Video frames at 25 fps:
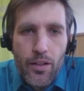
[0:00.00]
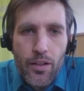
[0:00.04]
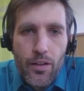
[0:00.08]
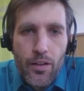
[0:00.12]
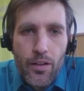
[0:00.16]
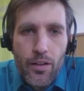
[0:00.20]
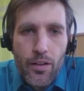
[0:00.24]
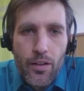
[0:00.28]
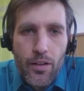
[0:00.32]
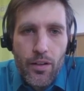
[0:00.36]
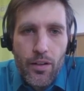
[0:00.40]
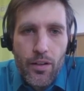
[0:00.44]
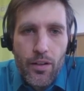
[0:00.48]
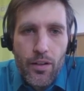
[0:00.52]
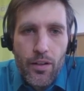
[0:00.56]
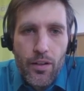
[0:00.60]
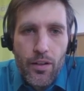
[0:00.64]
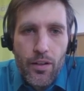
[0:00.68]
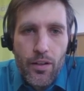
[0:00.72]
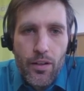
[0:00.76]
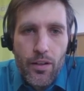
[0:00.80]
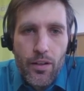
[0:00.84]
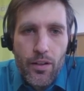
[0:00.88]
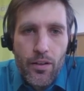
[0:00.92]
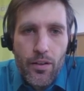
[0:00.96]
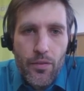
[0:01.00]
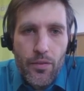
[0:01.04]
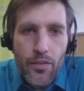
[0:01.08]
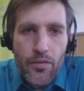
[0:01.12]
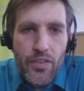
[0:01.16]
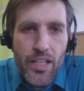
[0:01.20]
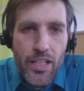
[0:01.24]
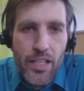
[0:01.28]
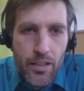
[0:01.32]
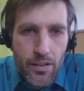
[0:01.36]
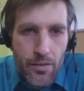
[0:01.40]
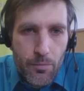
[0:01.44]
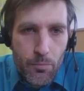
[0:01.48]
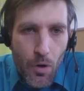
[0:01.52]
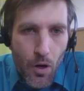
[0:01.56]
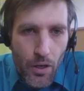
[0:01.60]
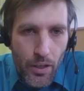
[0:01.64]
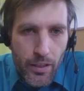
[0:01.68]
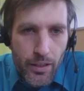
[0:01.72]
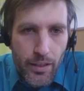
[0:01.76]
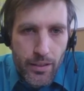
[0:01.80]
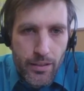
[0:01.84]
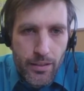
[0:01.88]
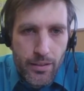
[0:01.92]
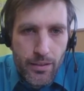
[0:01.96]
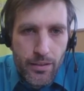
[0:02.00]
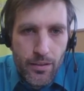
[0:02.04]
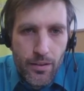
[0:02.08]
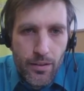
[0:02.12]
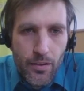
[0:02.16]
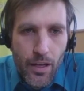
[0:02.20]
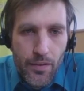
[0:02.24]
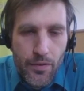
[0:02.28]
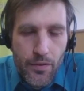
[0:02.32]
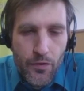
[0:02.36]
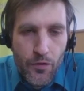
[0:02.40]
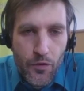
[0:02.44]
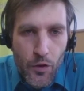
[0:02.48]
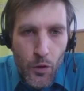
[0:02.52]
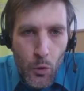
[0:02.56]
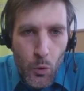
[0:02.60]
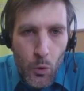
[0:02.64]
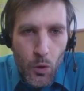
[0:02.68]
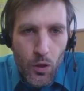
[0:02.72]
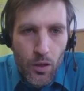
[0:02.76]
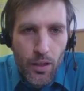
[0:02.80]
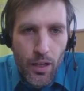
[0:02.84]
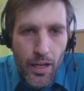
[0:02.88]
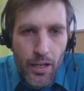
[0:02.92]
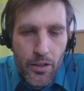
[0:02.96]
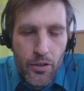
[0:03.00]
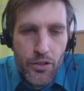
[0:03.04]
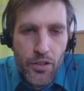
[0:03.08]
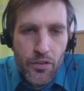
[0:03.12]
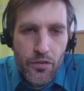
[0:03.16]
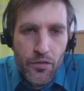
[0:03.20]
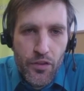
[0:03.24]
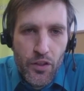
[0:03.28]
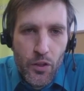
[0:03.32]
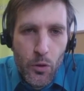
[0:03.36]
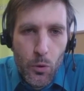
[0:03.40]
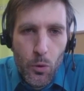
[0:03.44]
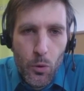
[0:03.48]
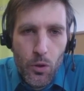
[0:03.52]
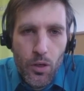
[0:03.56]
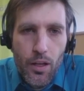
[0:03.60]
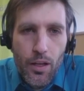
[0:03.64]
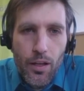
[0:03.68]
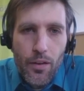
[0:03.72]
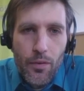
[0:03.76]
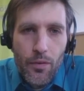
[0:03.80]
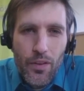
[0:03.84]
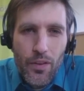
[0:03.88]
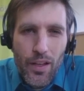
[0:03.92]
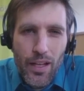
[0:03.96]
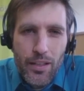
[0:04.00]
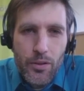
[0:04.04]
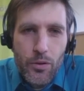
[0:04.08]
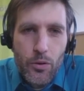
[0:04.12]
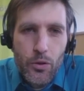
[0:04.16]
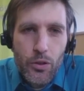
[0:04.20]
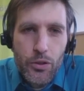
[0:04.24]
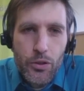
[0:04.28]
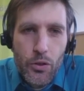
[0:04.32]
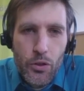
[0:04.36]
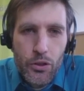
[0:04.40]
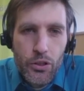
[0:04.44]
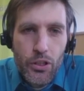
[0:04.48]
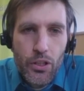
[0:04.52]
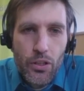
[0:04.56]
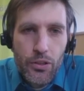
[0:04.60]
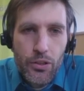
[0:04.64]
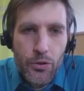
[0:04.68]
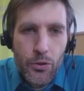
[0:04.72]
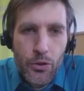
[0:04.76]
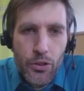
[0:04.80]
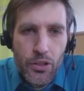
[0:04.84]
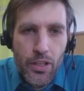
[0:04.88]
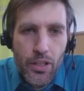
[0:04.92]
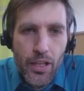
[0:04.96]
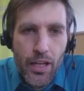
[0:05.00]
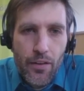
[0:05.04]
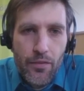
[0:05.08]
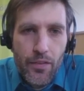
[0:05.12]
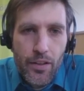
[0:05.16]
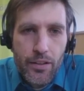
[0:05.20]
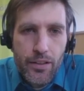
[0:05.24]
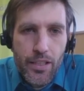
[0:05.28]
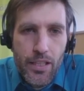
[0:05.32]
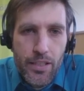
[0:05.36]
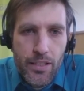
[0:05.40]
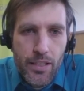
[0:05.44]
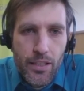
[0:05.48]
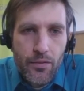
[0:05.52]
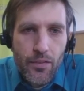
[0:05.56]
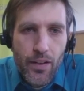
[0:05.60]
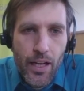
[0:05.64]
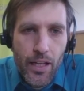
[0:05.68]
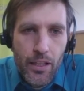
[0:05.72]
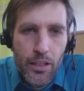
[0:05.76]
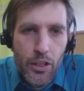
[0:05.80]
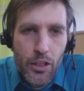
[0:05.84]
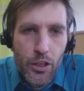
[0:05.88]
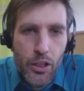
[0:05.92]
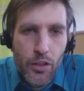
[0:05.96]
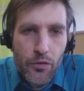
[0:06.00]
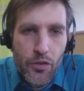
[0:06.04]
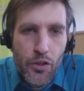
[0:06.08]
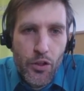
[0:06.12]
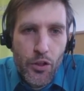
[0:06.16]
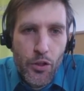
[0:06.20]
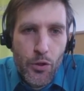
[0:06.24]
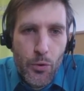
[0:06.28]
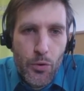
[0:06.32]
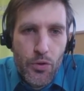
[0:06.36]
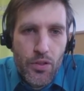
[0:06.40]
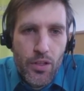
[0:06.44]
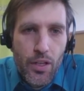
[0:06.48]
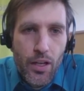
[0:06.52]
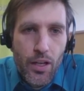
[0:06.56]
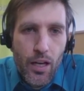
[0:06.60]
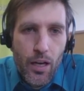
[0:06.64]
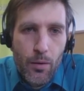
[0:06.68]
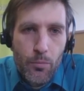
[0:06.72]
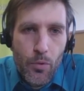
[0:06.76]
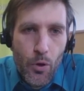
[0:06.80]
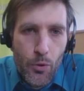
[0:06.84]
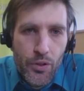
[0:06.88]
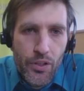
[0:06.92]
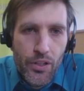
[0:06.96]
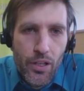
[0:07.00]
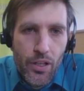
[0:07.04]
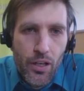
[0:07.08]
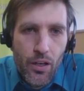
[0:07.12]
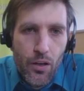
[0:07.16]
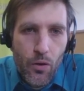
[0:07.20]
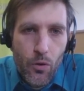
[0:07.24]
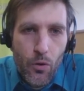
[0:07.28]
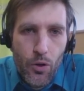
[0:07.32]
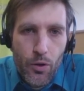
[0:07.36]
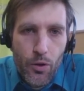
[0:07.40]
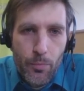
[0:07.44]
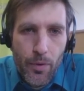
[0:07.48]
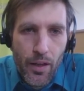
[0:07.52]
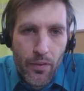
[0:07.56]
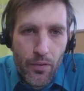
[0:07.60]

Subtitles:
serve the vehicle market as fuel, hydrogen fuel, then you usually have a disadvantage if you use ammonia or